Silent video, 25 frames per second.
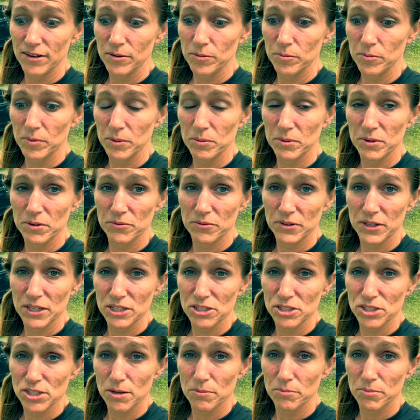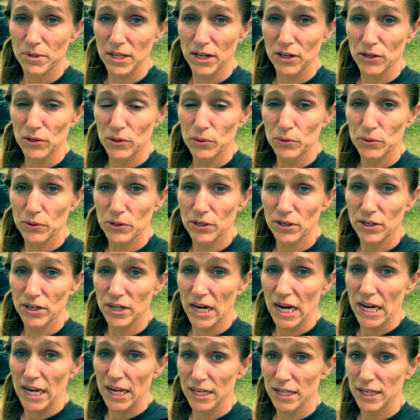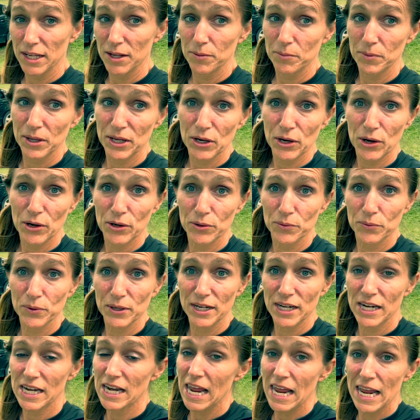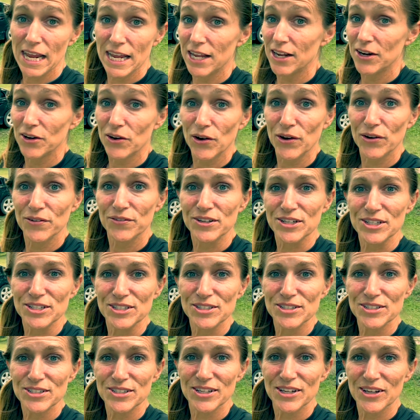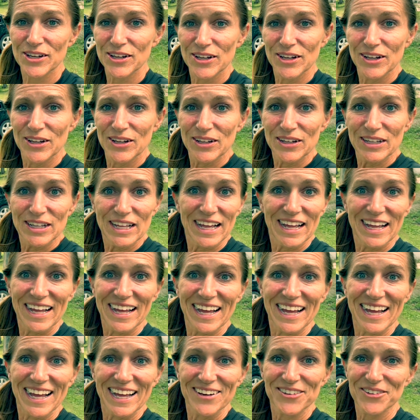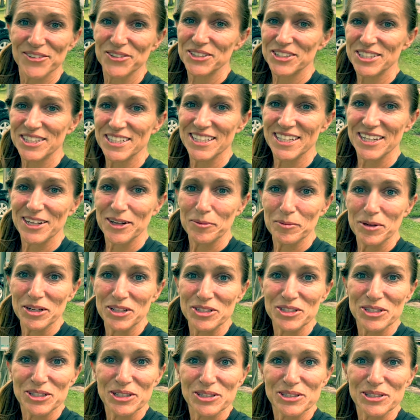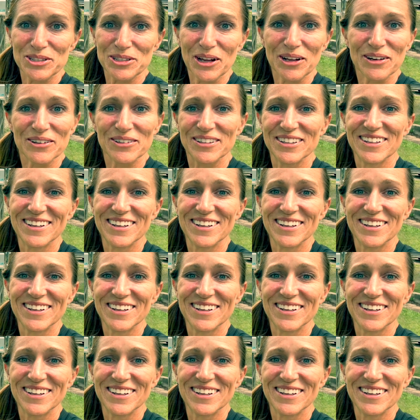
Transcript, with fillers: maybe finish up that cooler and get my garden weeded and harvest. We'll see how much gets done.